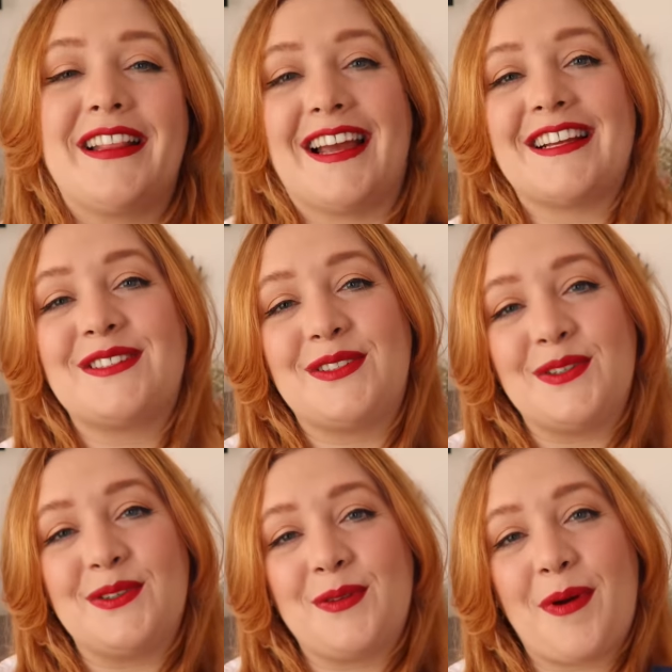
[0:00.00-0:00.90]
Big thanks
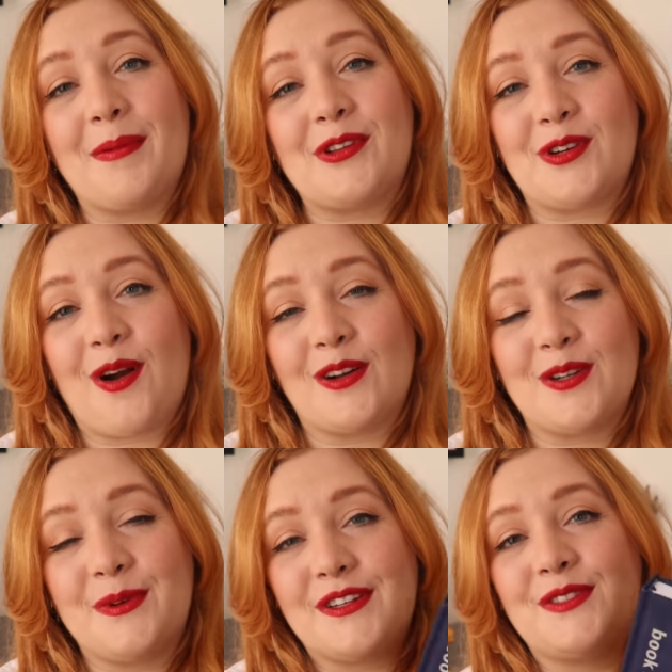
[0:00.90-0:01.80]
to the publisher
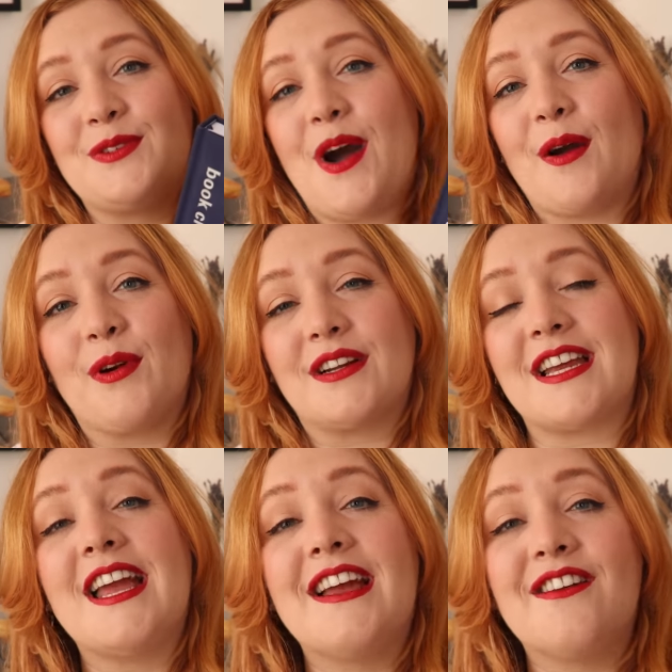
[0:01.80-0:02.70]
Octopus, who I worked
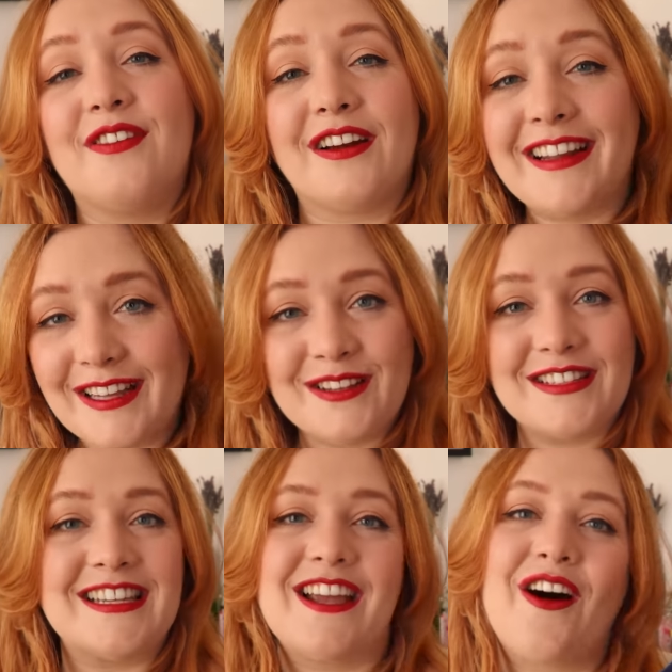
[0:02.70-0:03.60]
very
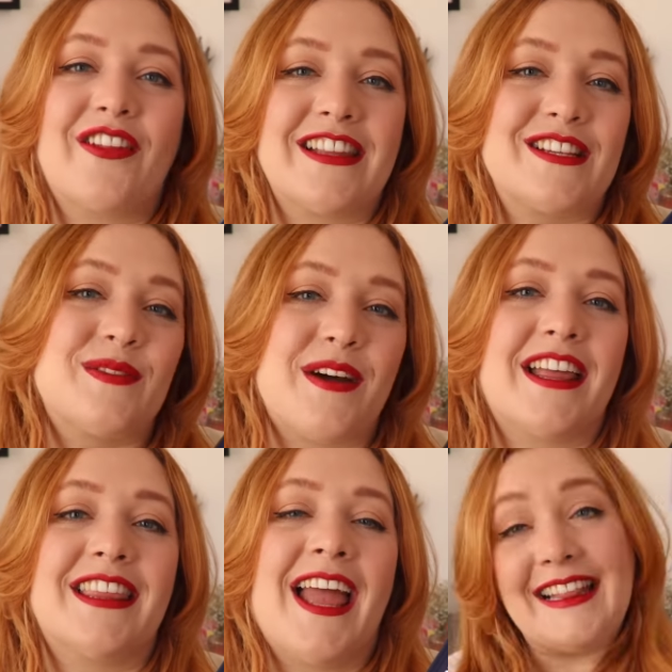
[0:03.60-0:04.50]
closely on this
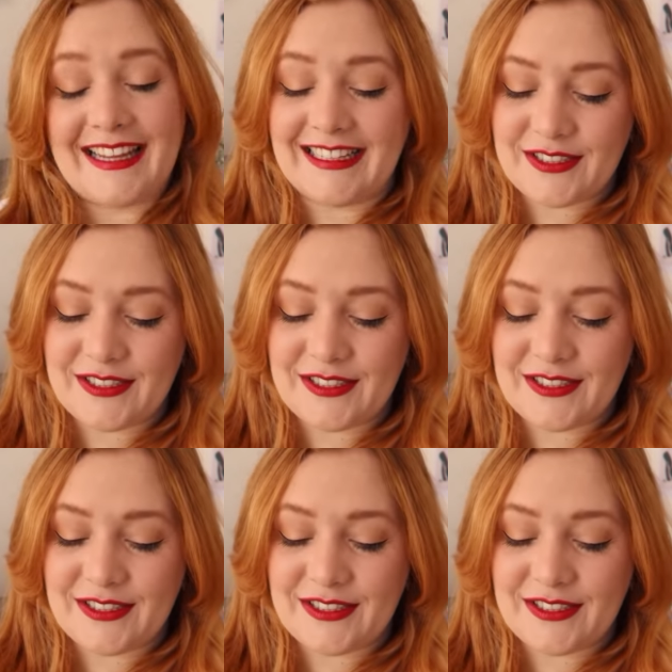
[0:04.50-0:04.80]
with, and the